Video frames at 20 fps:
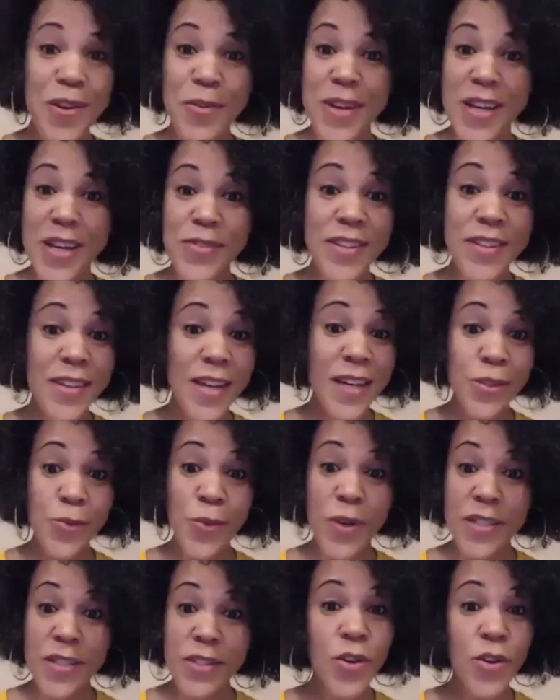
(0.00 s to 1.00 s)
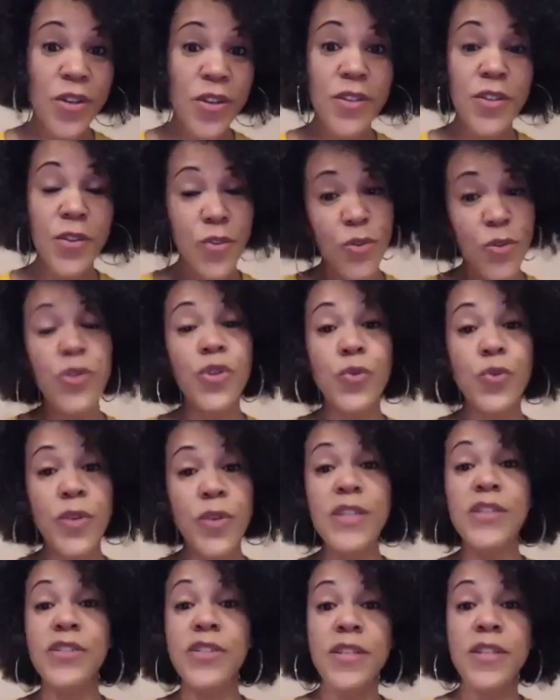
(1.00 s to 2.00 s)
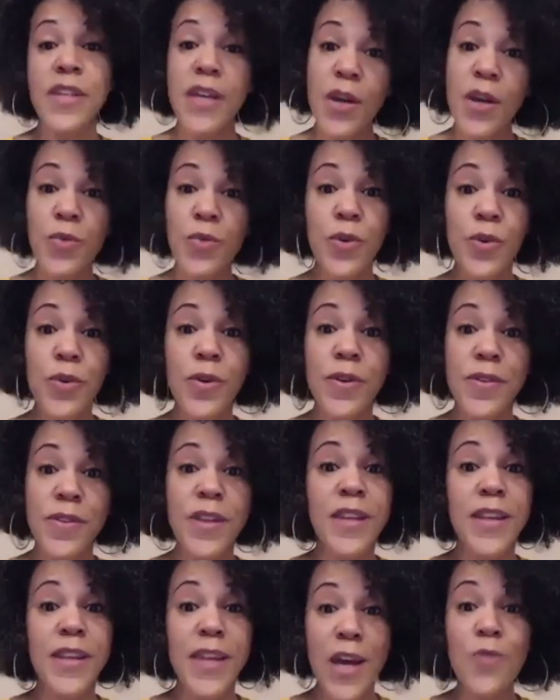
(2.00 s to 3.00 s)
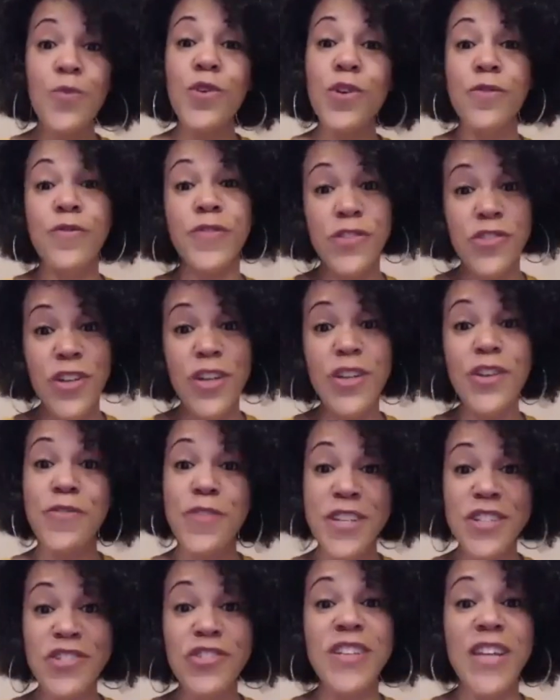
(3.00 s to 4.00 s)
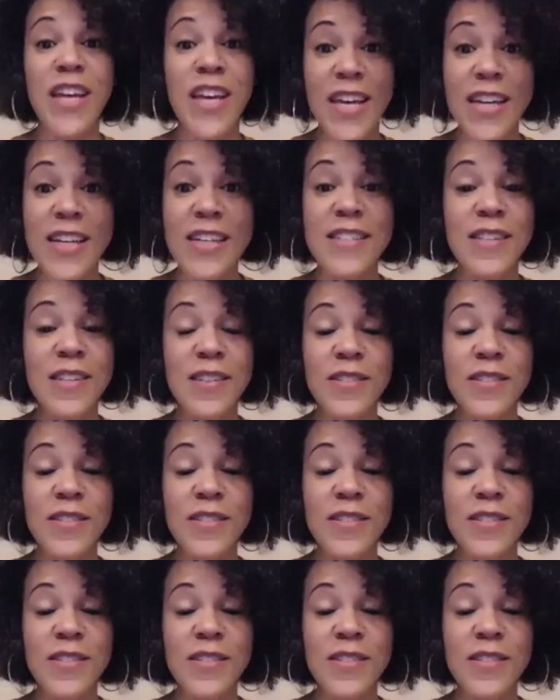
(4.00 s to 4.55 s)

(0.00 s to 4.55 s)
that's right. That's why I started the New You Nation Network, the network for Generation X,